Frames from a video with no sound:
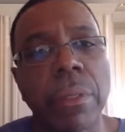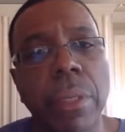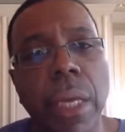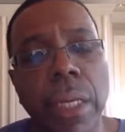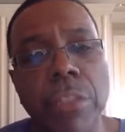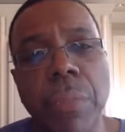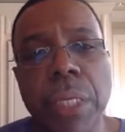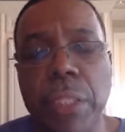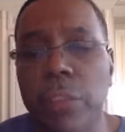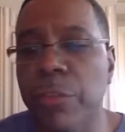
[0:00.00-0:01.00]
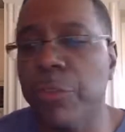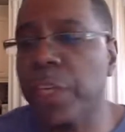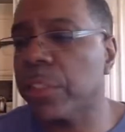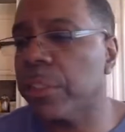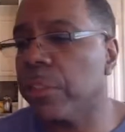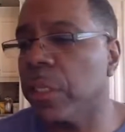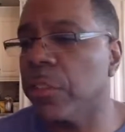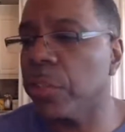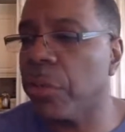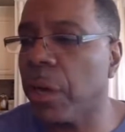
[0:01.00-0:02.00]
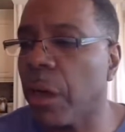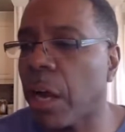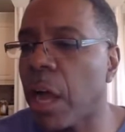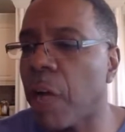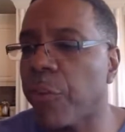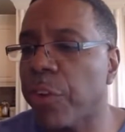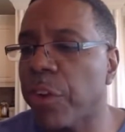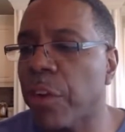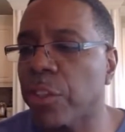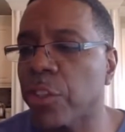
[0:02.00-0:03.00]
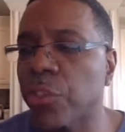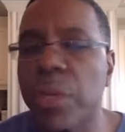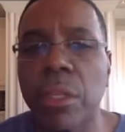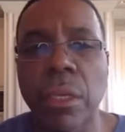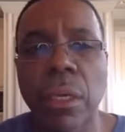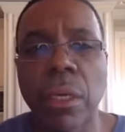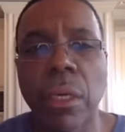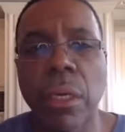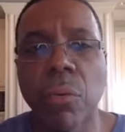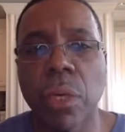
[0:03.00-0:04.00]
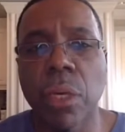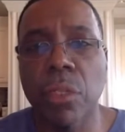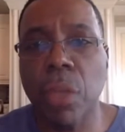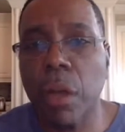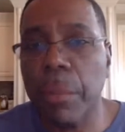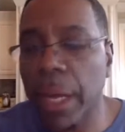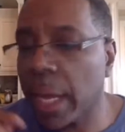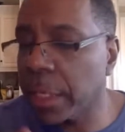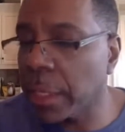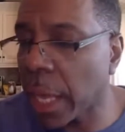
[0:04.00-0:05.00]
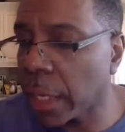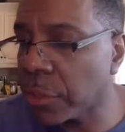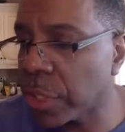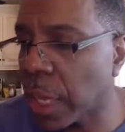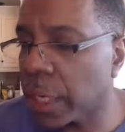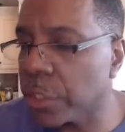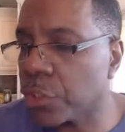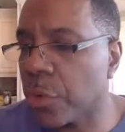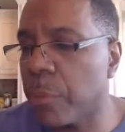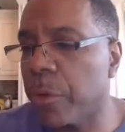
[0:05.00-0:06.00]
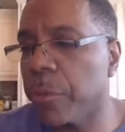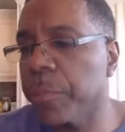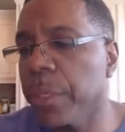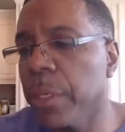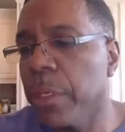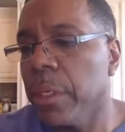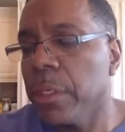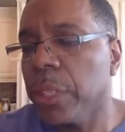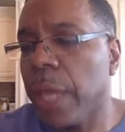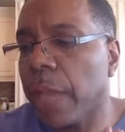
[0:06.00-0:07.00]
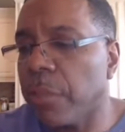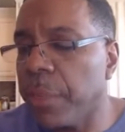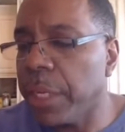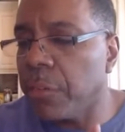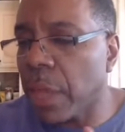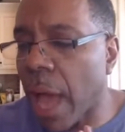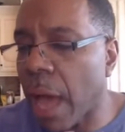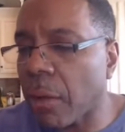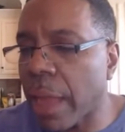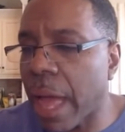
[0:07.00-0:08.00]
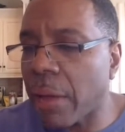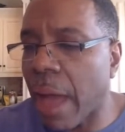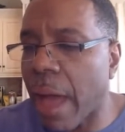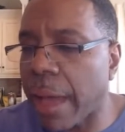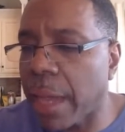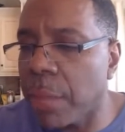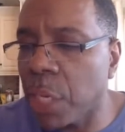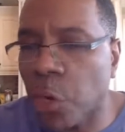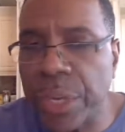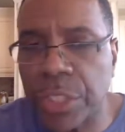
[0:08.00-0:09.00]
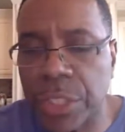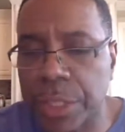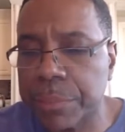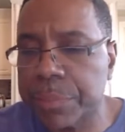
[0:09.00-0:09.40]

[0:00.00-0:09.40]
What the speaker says: Now let's make these confessions concerning our comfort and our strength. And we're going to talk about how to stay out of this trouble. Say after me out loud, I am increasing